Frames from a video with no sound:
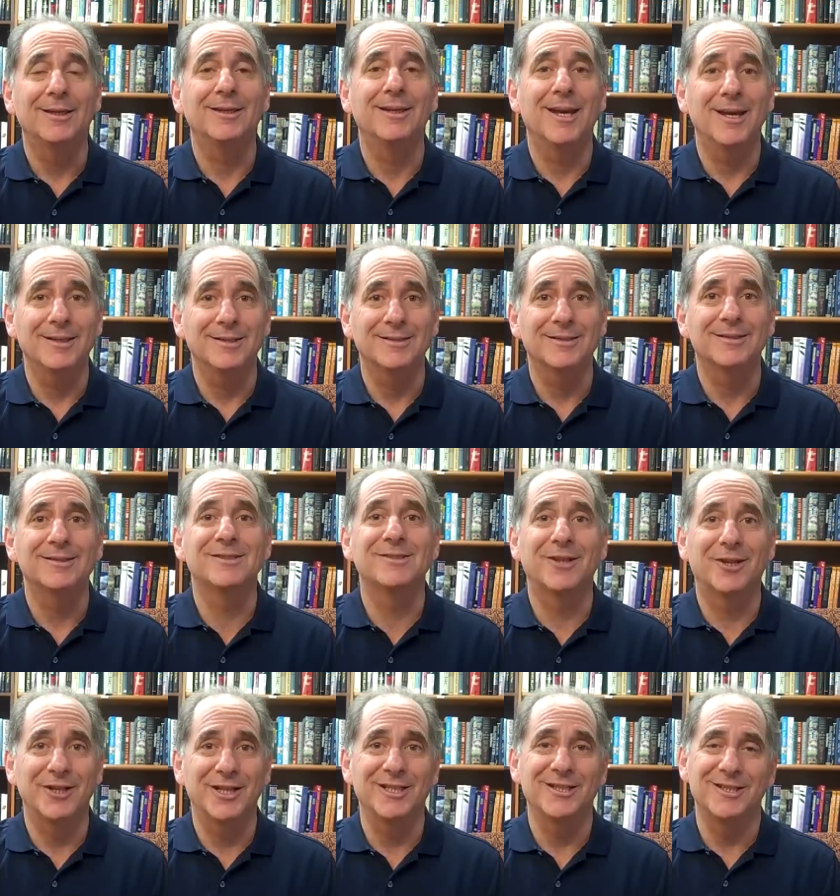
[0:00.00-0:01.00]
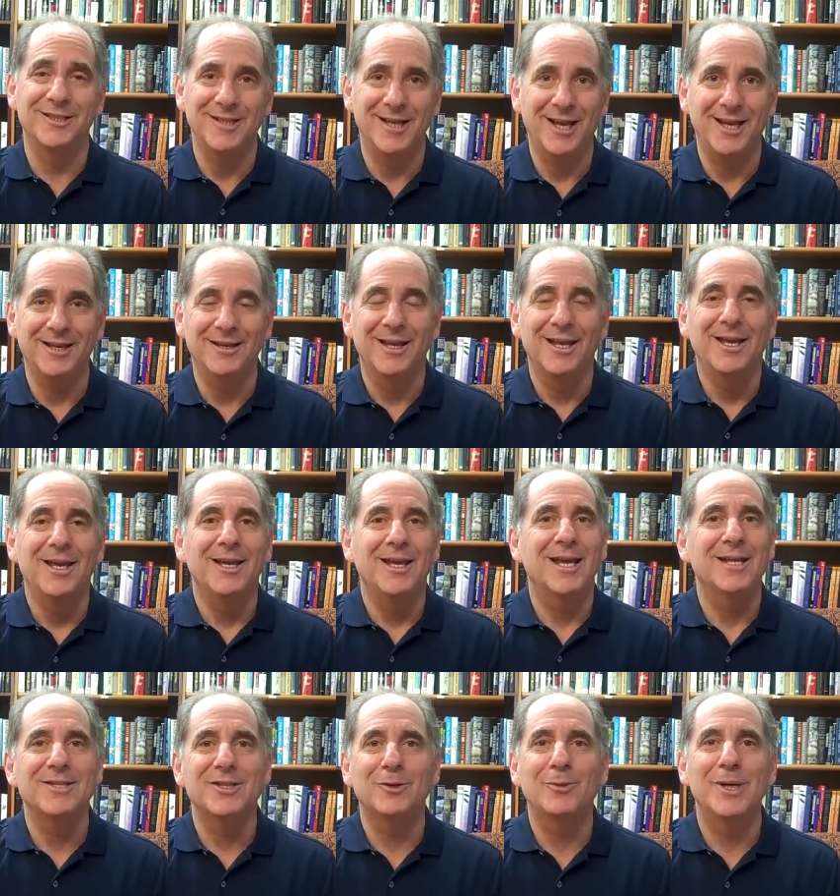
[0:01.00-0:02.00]
Yes, starting today.
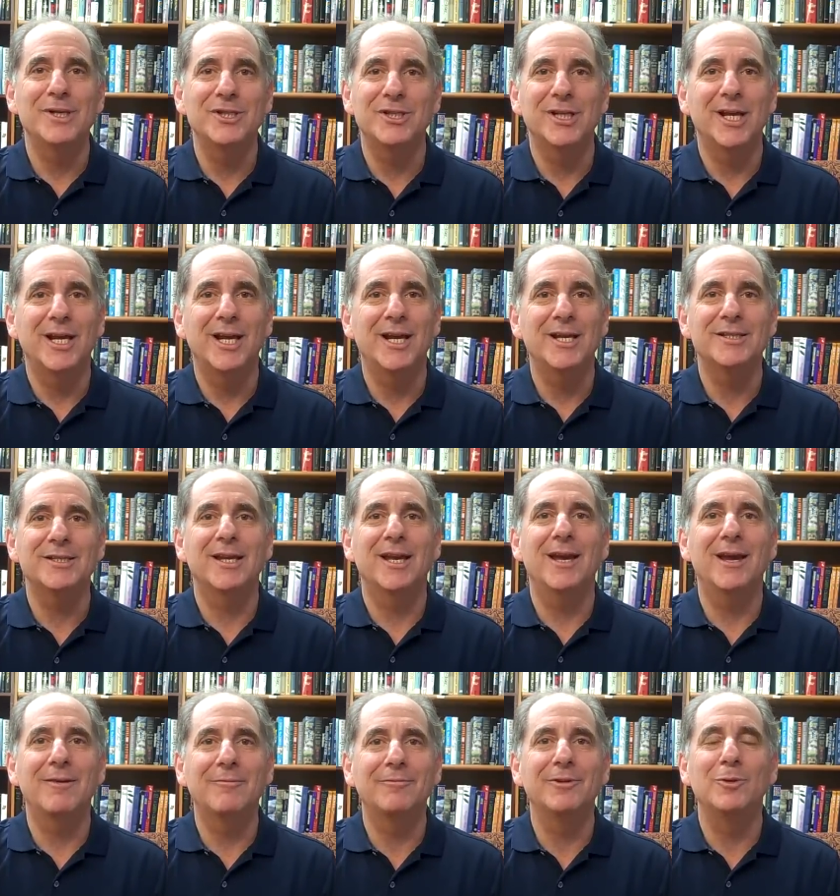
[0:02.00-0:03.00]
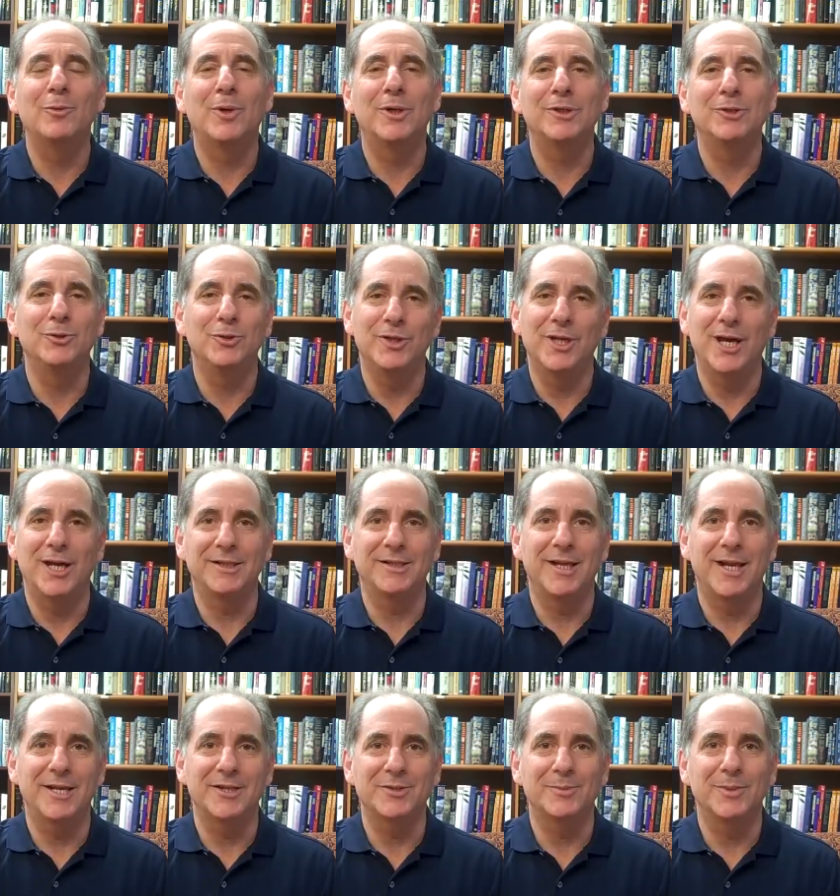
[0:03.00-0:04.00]
That's a question I ask everyone who
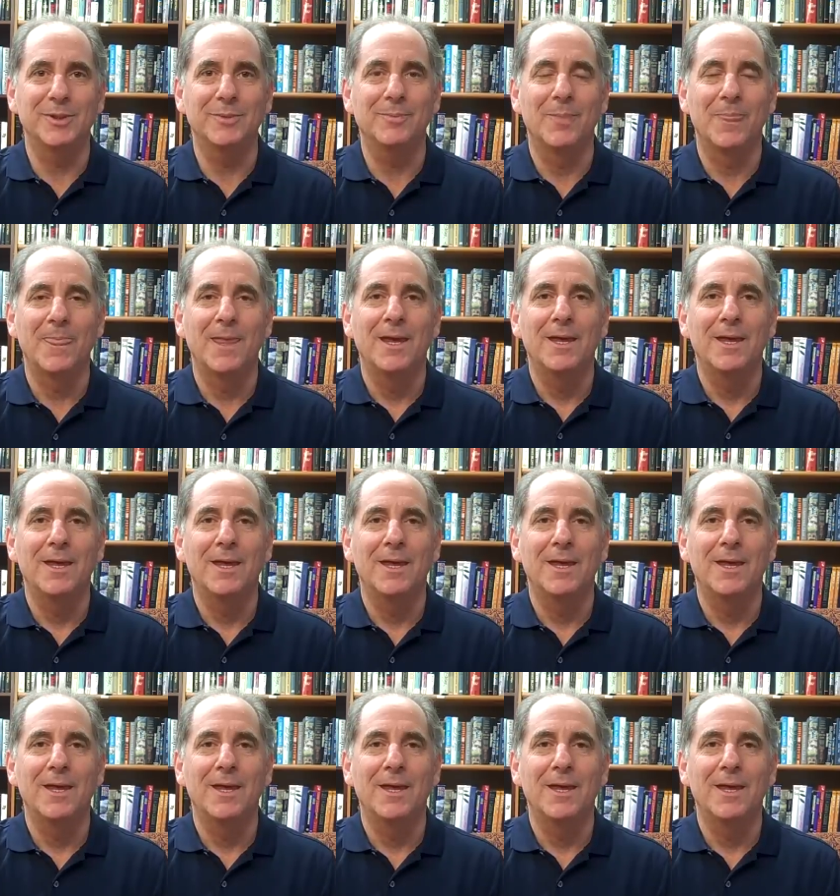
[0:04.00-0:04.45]
contacts me